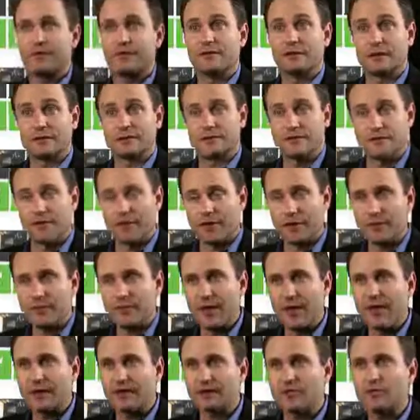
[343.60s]
It's a very
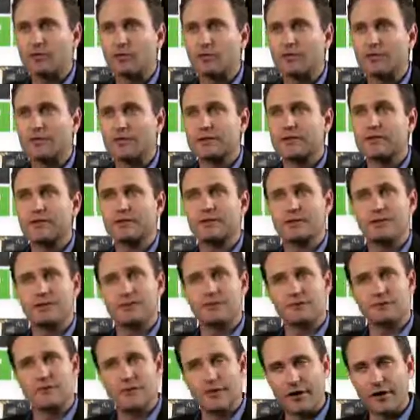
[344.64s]
palatable risk. It's
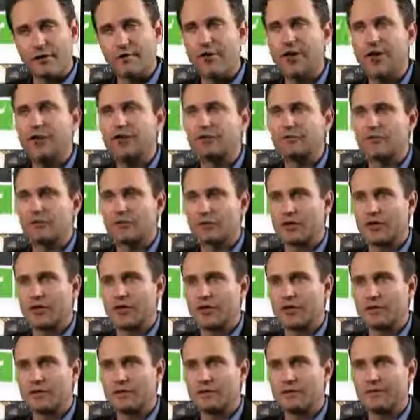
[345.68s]
a very palatable
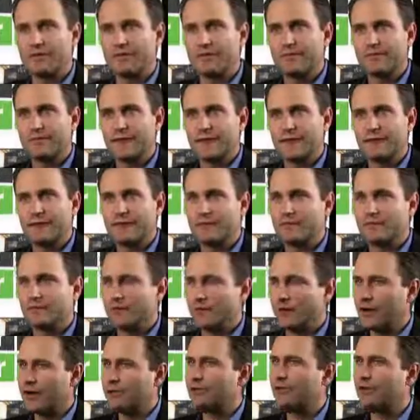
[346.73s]
cost.
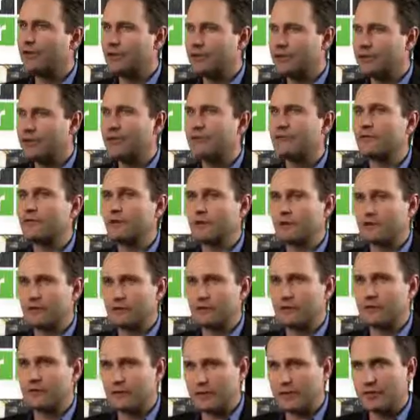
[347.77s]
Very, very different than the
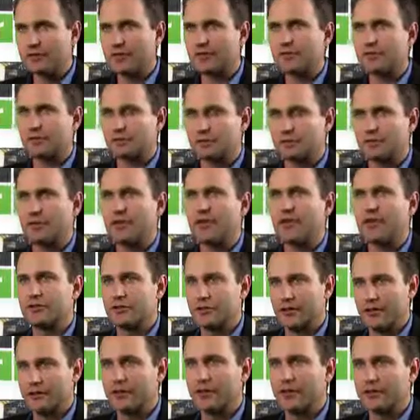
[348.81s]
traditional supply
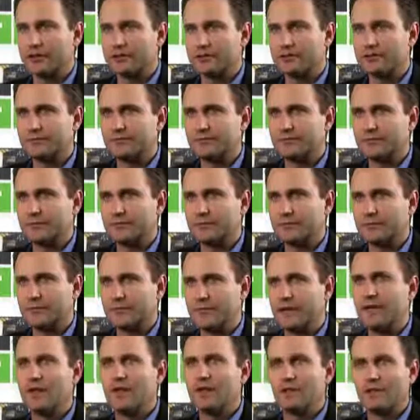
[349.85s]
chain model.
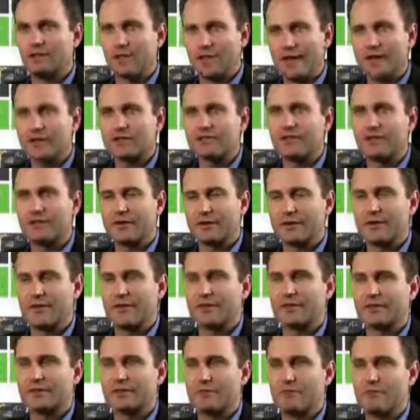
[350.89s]
And that's one of the
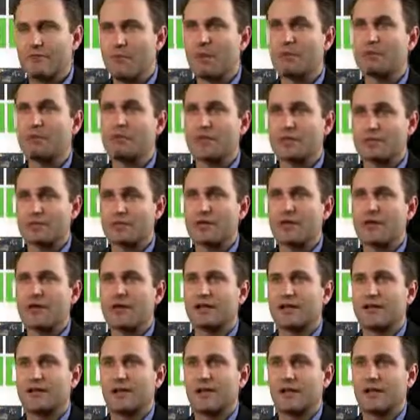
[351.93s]
things that's most
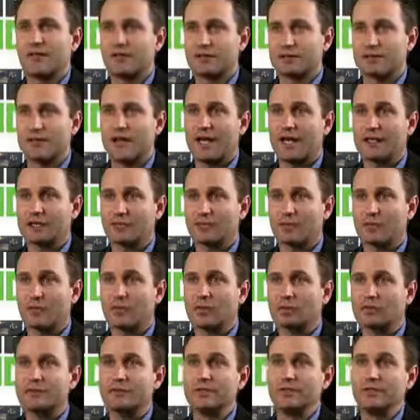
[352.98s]
exciting about the SaaS
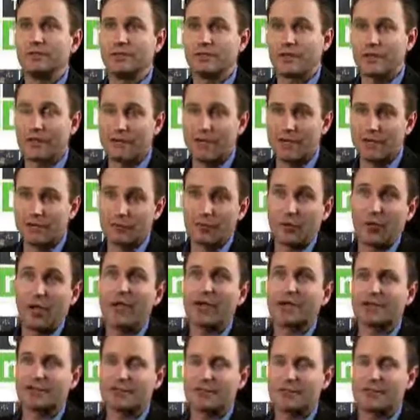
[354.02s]
world and about
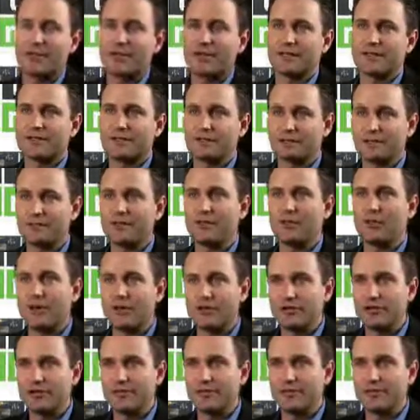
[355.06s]
applying SaaS to the supply
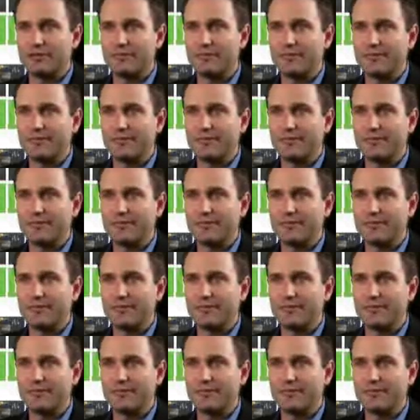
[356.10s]
chain.